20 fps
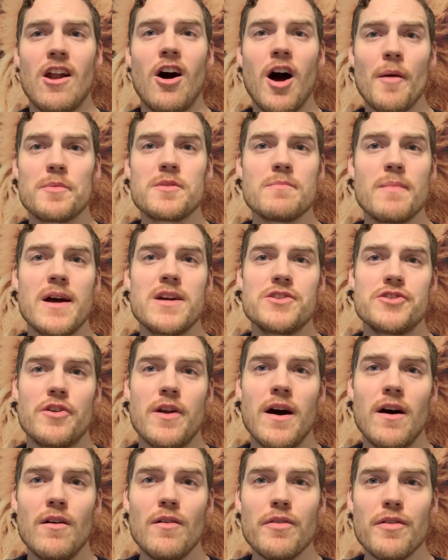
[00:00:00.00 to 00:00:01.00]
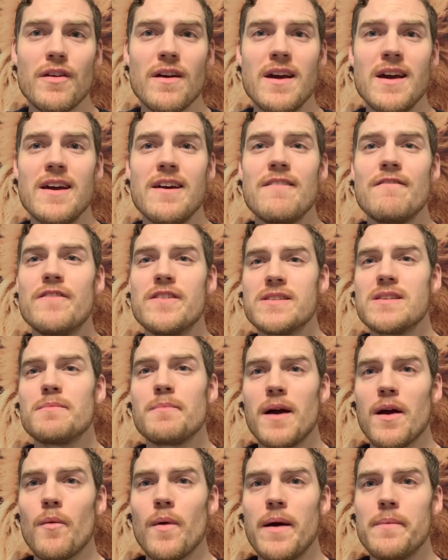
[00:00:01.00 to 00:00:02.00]
optimize your health, visit
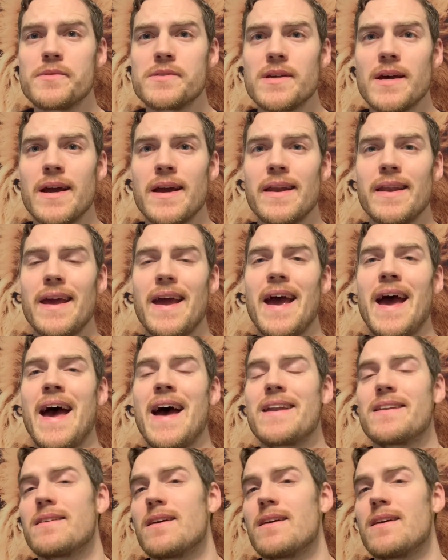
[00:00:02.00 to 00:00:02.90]
my website at